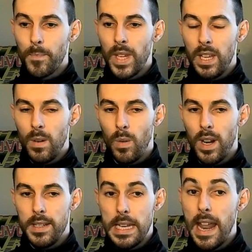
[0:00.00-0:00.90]

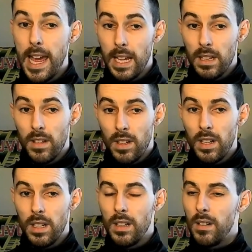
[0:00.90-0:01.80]
a
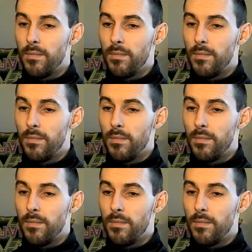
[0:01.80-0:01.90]
nailed-on